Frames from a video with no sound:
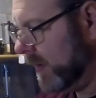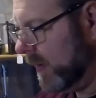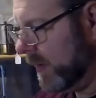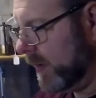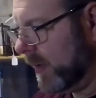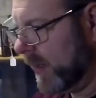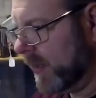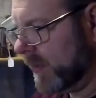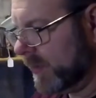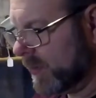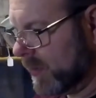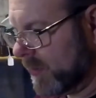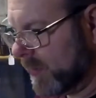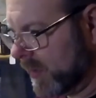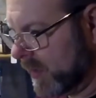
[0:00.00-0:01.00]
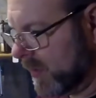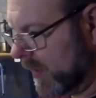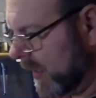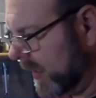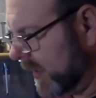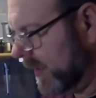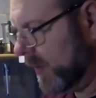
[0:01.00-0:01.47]
Alright, so I'm going to go
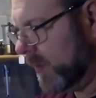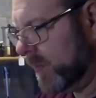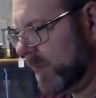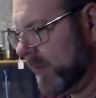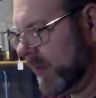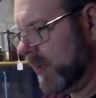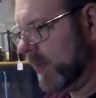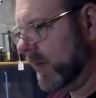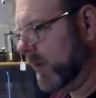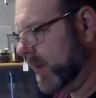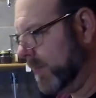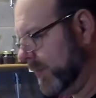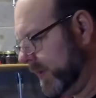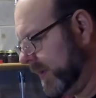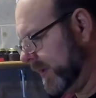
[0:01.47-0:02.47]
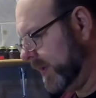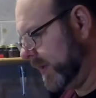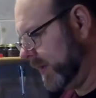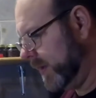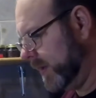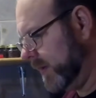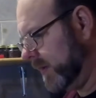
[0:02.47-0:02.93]
ahead, I'm going to put this in
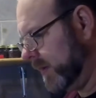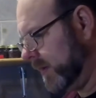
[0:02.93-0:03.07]
here,